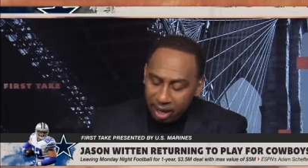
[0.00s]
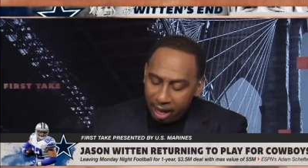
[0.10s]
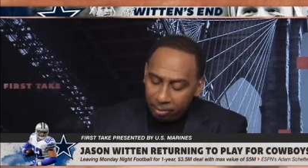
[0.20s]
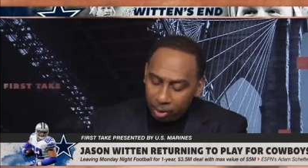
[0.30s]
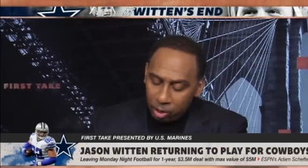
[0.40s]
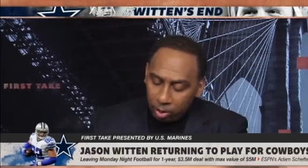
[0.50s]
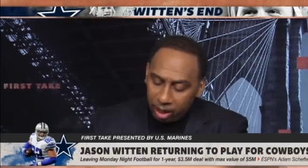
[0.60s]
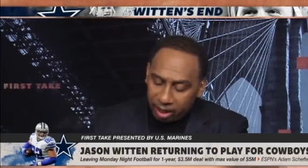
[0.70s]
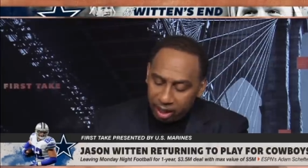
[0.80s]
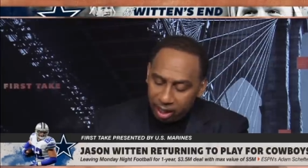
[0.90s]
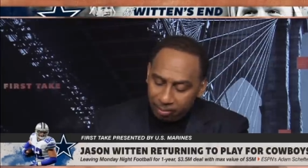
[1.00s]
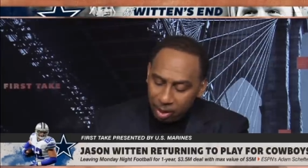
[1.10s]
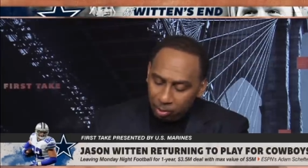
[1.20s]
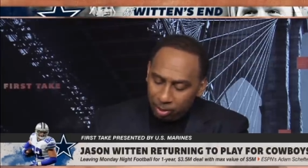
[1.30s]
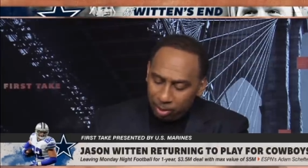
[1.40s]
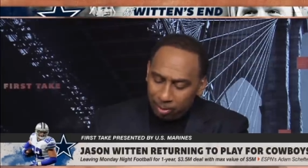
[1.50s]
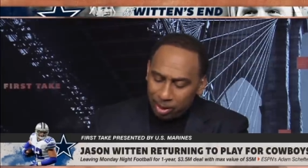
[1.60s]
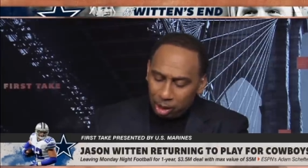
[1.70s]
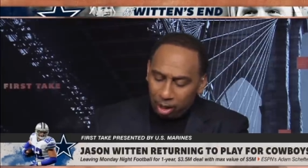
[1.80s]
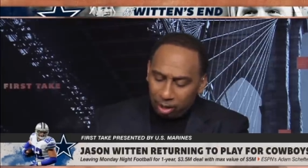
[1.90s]
And when you look at him, what are we
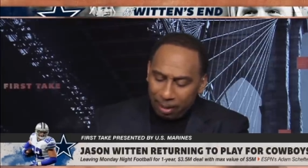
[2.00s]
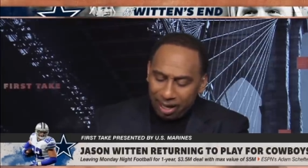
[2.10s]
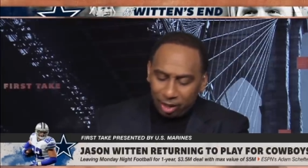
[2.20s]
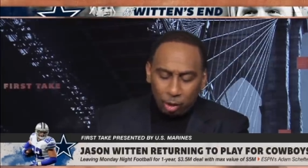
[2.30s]
talking about here?